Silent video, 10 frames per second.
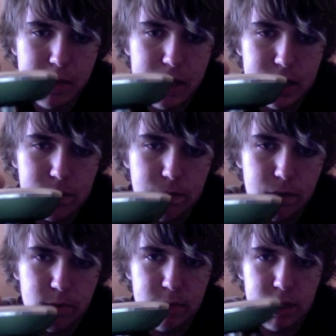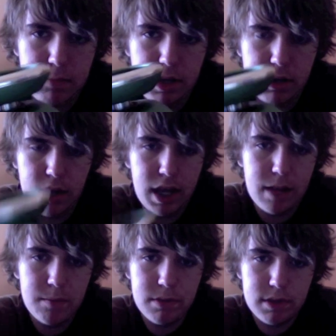It's a 4mm
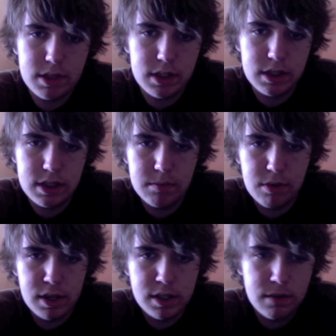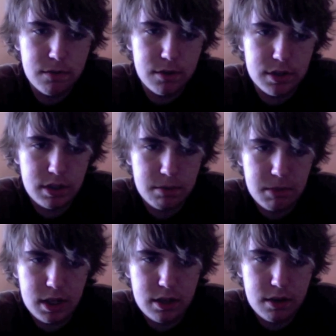gap, which is impressive for a
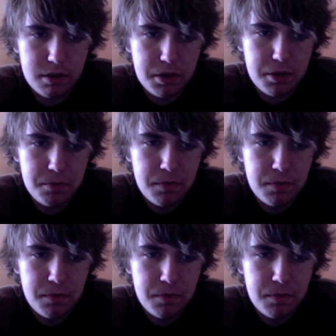slimline yo-yo.